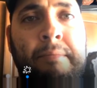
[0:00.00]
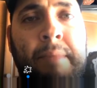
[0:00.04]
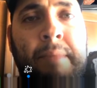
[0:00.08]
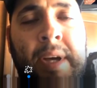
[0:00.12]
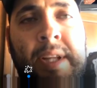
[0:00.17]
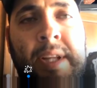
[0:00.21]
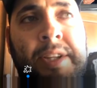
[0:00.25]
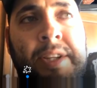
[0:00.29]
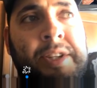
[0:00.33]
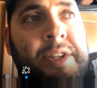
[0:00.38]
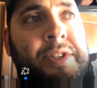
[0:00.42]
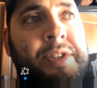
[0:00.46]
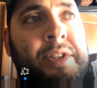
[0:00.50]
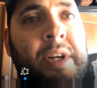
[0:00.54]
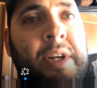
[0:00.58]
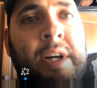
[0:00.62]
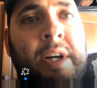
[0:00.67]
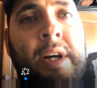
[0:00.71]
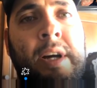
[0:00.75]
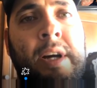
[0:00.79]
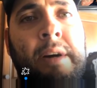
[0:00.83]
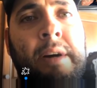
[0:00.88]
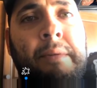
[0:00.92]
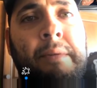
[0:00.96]
It's just,
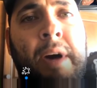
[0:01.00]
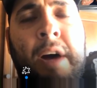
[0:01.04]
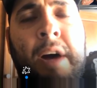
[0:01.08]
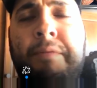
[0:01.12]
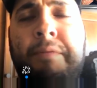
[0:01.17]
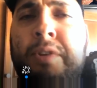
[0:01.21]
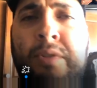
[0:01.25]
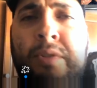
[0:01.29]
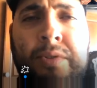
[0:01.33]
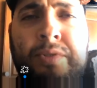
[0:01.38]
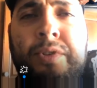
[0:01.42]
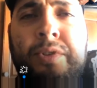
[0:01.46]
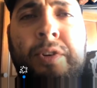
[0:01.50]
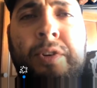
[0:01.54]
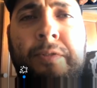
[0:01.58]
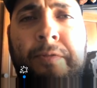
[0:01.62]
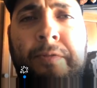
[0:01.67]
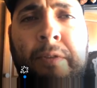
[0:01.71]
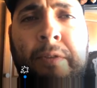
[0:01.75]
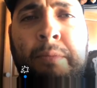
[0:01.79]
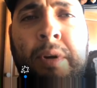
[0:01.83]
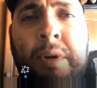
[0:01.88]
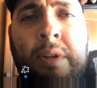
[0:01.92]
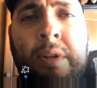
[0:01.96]
you
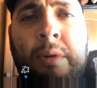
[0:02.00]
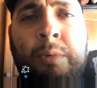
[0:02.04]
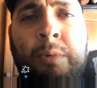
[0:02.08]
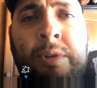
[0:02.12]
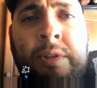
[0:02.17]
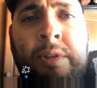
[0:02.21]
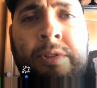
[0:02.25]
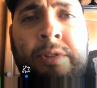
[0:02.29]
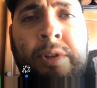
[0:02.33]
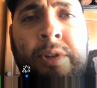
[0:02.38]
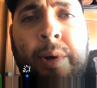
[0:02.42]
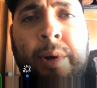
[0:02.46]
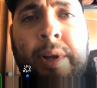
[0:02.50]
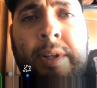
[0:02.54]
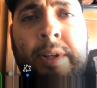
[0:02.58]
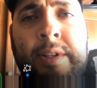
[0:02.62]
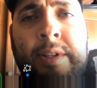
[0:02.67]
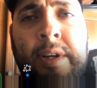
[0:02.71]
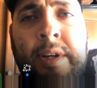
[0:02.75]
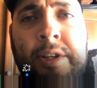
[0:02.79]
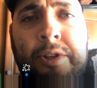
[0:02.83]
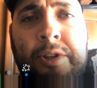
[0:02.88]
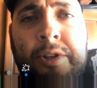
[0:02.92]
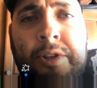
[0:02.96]
familiar with the Toyota
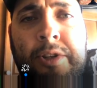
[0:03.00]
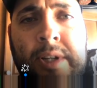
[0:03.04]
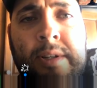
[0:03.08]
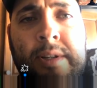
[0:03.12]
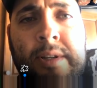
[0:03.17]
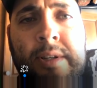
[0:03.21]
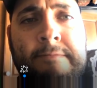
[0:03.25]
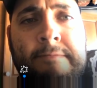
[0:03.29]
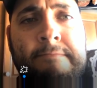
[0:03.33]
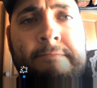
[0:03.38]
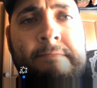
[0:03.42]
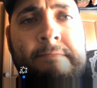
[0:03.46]
Tundra?